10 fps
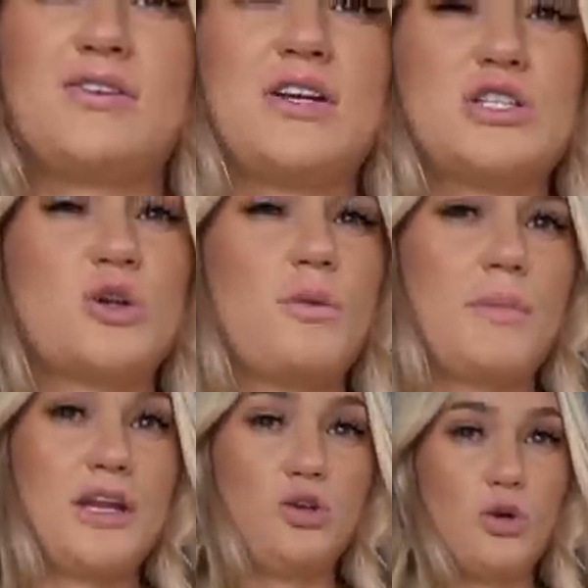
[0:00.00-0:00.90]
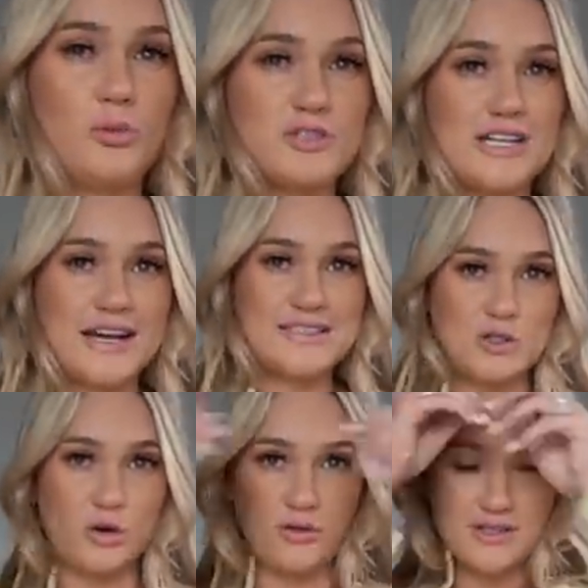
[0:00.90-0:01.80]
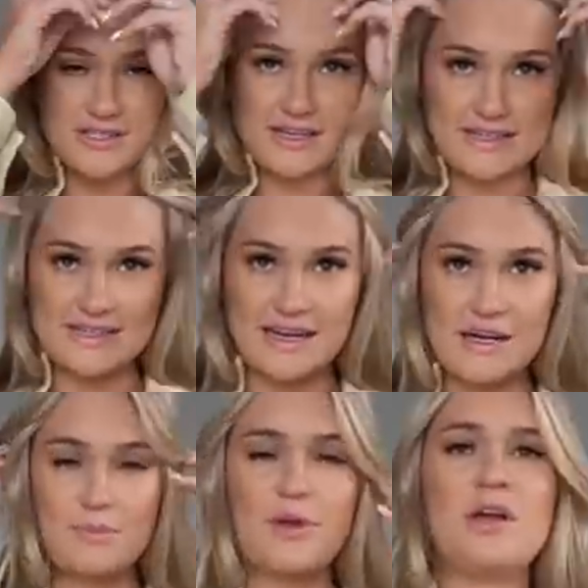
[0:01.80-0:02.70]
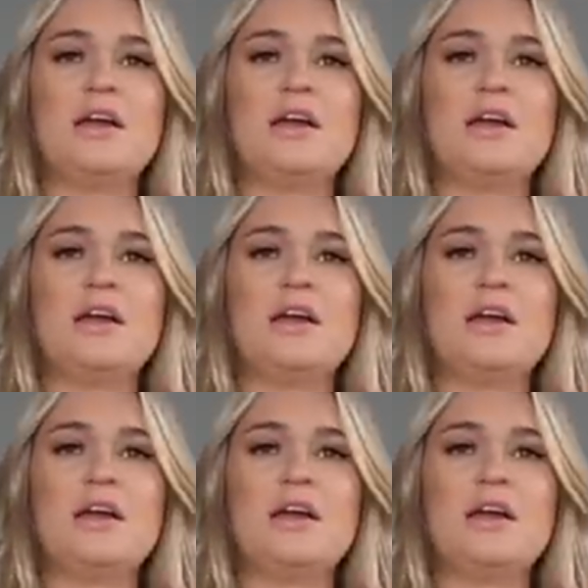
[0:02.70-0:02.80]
so I just got my normal size, not the size up.